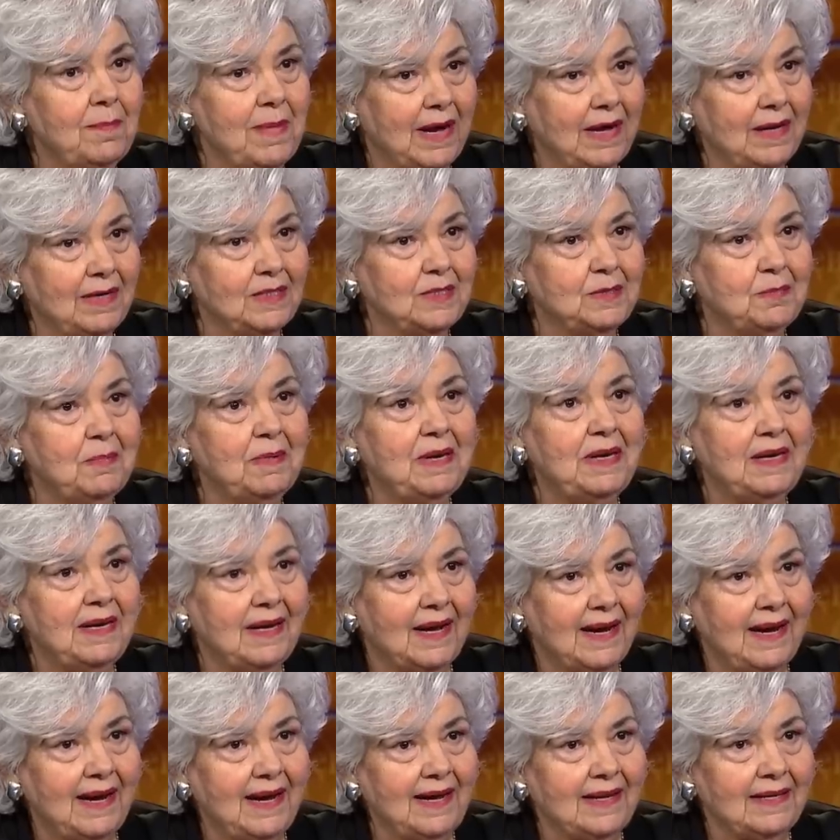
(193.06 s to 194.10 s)
My husband
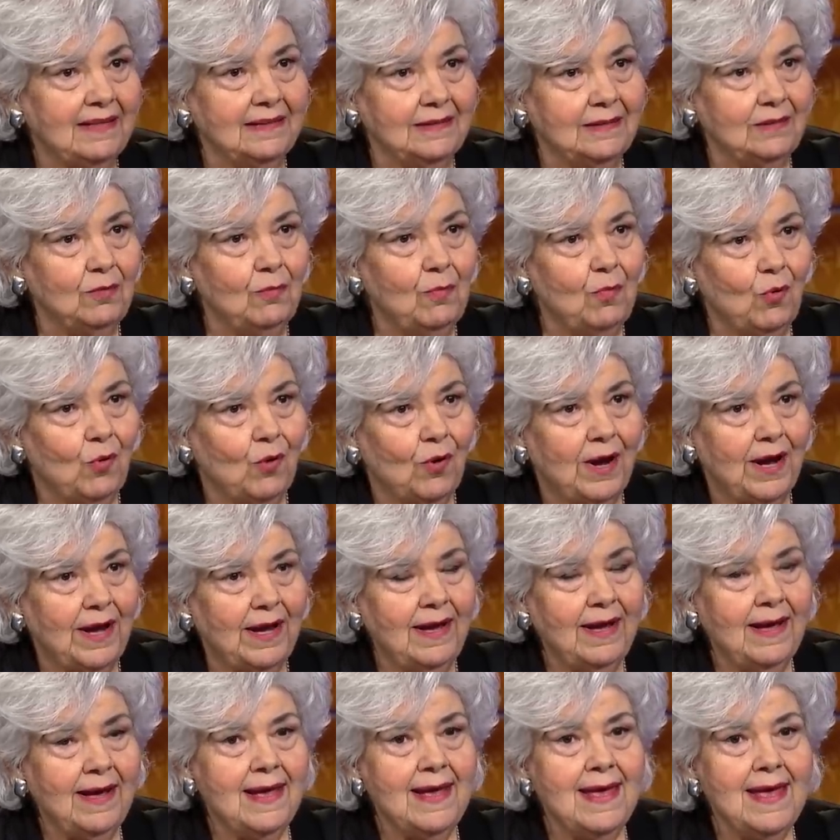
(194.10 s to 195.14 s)
and I had a little
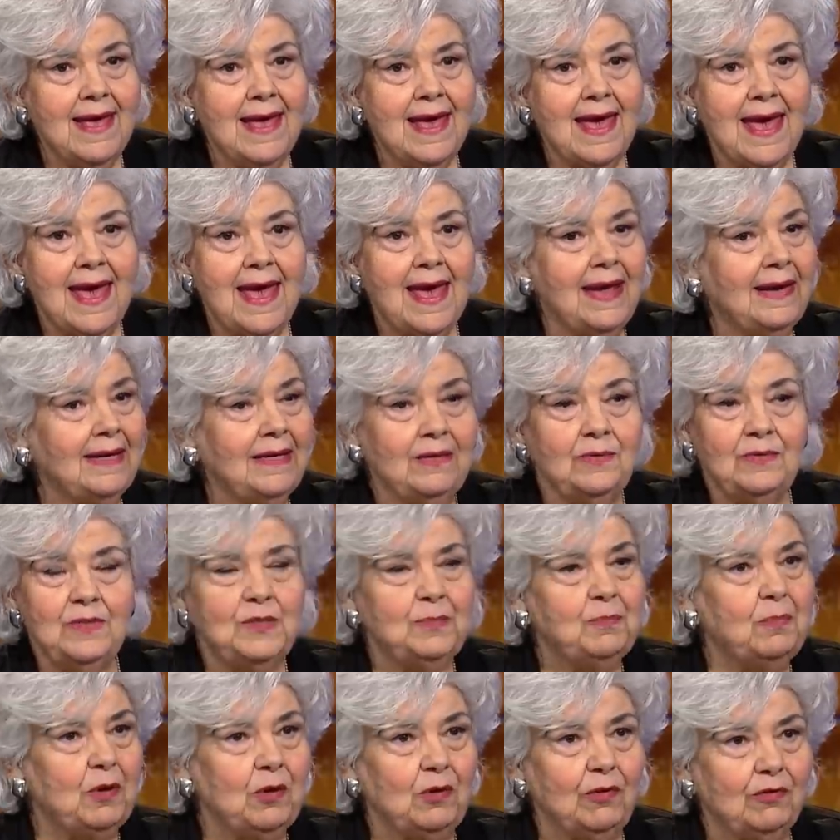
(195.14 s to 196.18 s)
boy. And he
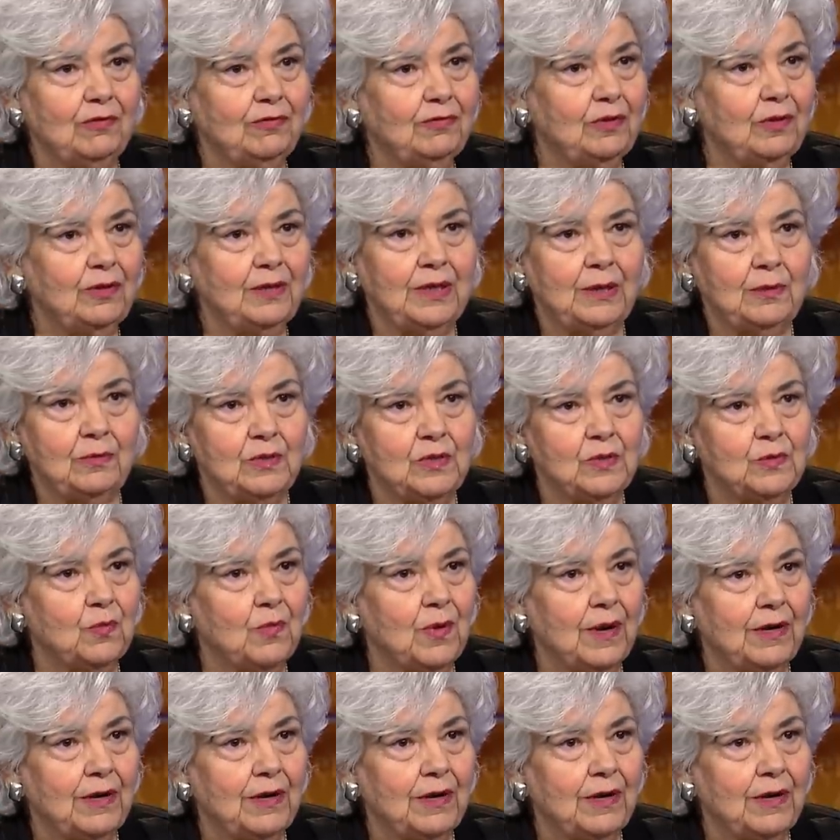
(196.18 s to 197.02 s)
was beautiful and he was